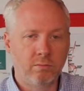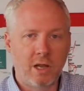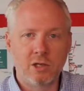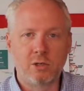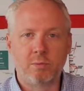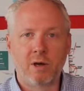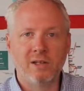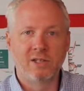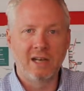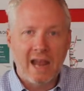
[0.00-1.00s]

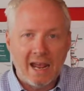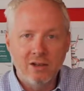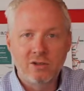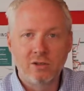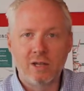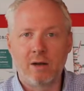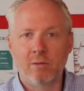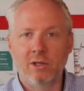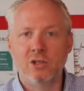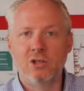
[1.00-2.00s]
enterprise can enter that
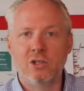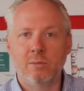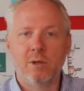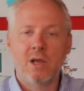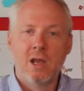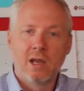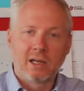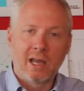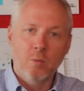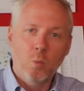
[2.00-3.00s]
relationship,
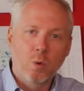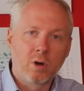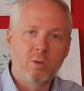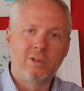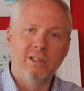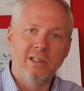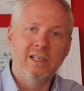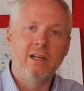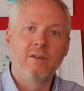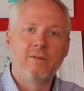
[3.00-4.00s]
can work with the
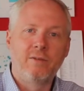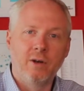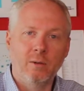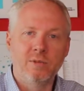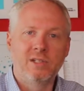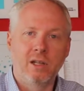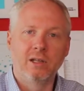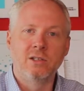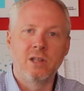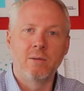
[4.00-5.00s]
leading firms
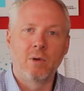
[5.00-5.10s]
selling into that